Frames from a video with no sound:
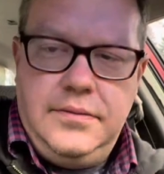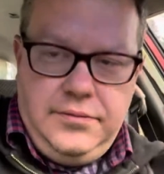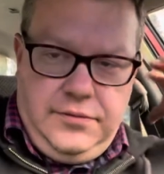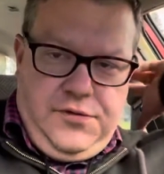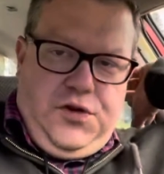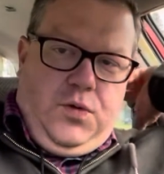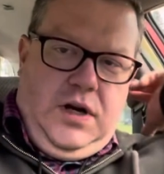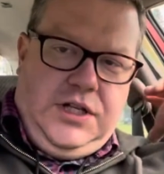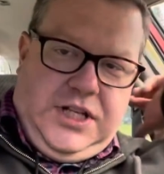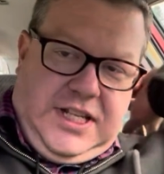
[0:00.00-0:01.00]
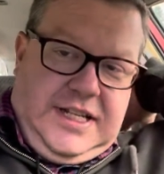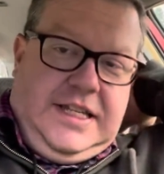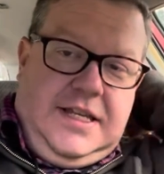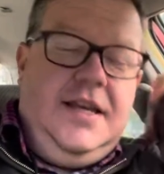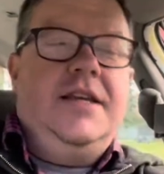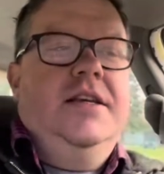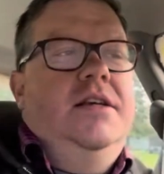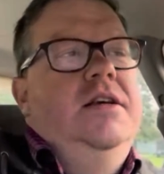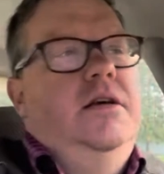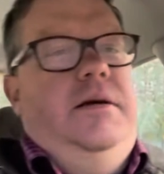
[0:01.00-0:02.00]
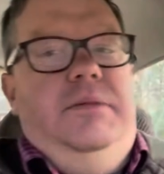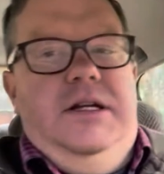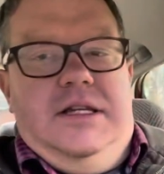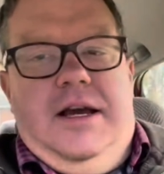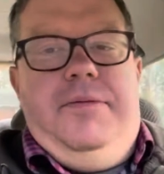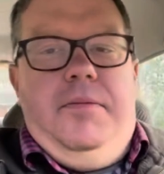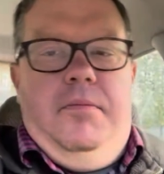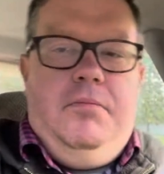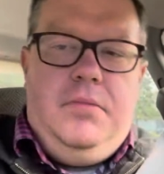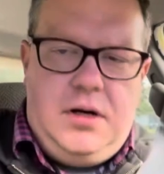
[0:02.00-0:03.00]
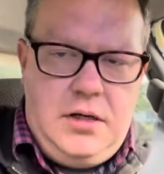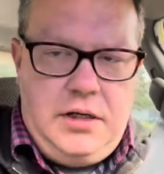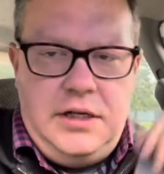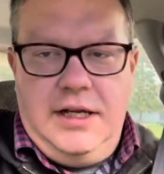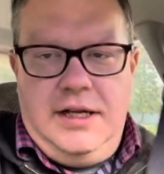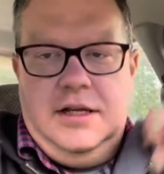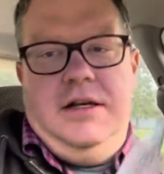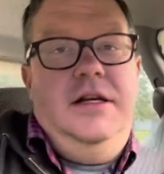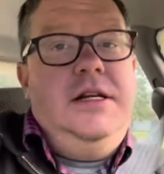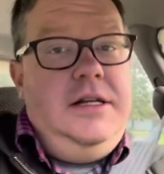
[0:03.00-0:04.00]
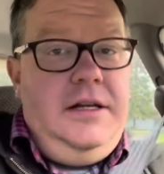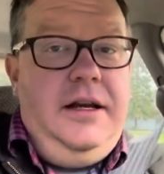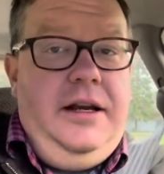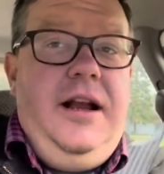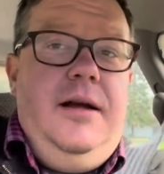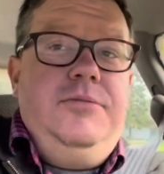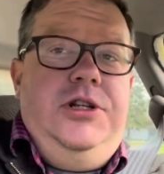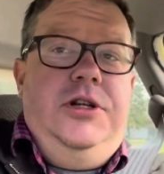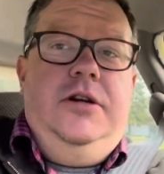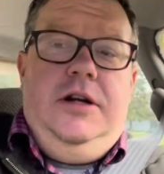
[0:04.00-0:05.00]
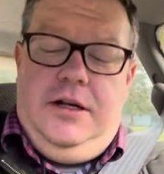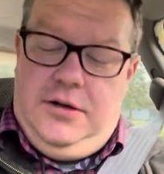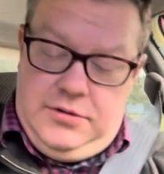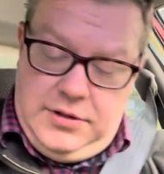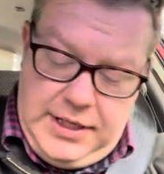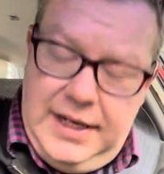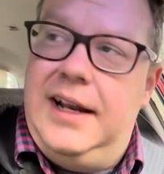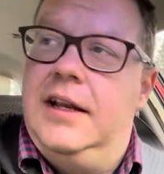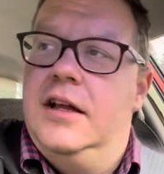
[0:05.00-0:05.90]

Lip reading: If you're watching this, it means I've been murdered. And I'm sure I know who did it.